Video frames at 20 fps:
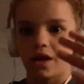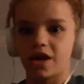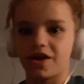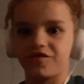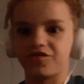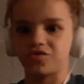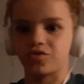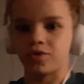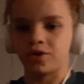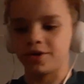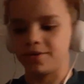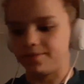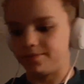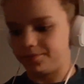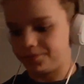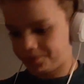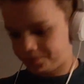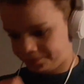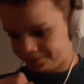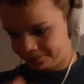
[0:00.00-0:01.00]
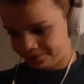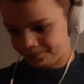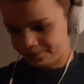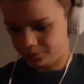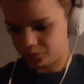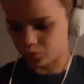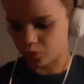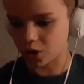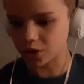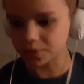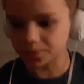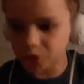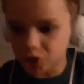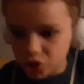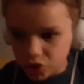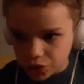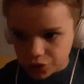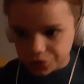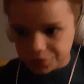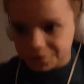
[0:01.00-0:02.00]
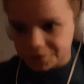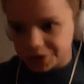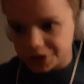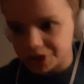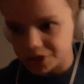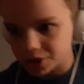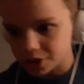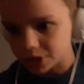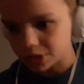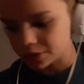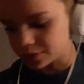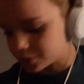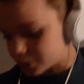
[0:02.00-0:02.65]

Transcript: Hey everyone, welcome to a new video.